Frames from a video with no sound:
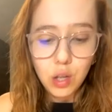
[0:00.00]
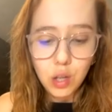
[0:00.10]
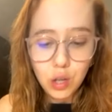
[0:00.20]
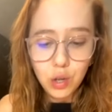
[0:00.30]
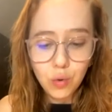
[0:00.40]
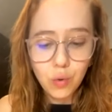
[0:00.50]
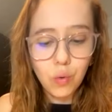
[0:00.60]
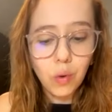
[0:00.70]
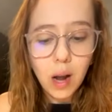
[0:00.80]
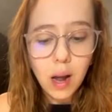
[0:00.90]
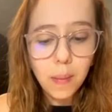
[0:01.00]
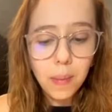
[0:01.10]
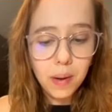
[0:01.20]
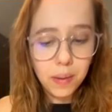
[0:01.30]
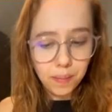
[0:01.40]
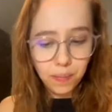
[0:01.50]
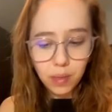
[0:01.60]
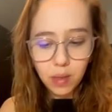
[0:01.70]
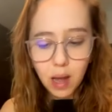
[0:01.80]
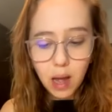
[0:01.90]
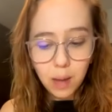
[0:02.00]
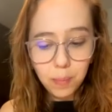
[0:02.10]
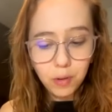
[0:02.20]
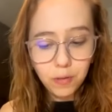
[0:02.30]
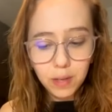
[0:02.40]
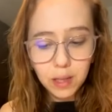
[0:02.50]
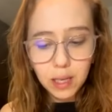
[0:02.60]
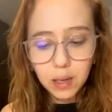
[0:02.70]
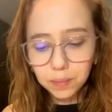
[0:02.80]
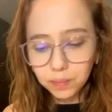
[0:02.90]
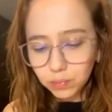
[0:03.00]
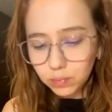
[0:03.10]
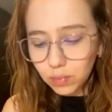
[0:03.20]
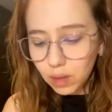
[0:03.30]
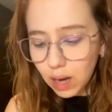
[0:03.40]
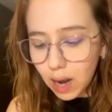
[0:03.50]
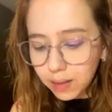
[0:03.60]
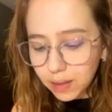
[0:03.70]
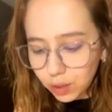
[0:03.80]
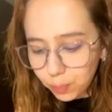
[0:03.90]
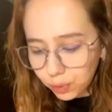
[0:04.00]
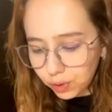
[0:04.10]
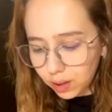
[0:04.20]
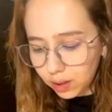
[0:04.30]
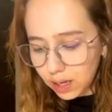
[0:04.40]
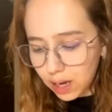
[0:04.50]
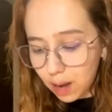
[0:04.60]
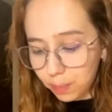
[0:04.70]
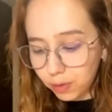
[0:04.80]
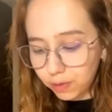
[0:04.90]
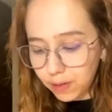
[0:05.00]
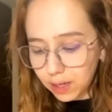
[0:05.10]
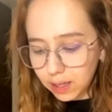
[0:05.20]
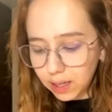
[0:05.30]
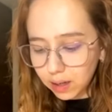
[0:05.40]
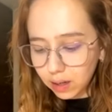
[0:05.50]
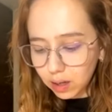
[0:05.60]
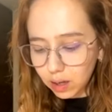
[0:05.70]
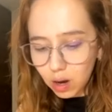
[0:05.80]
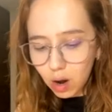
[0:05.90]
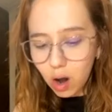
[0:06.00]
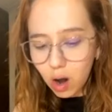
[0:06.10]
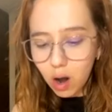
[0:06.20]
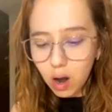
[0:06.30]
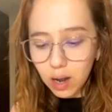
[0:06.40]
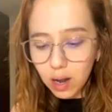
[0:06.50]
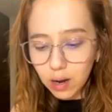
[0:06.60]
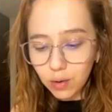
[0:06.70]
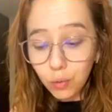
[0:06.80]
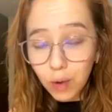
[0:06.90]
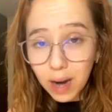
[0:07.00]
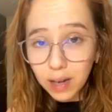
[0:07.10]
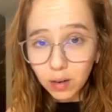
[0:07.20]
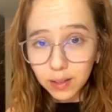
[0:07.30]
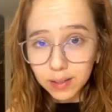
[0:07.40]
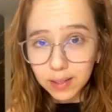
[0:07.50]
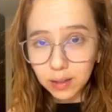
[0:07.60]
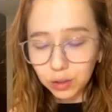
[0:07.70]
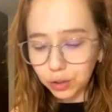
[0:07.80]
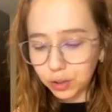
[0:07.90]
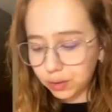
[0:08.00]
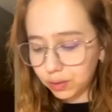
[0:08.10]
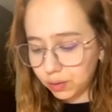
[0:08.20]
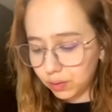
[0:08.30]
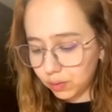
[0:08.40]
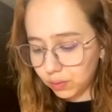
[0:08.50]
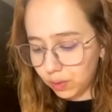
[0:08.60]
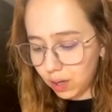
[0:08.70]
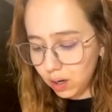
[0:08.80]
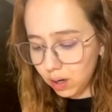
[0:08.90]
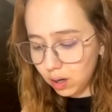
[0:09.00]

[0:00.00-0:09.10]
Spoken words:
you grab the apple filling, and then you put the apple filling right on the center. Okay?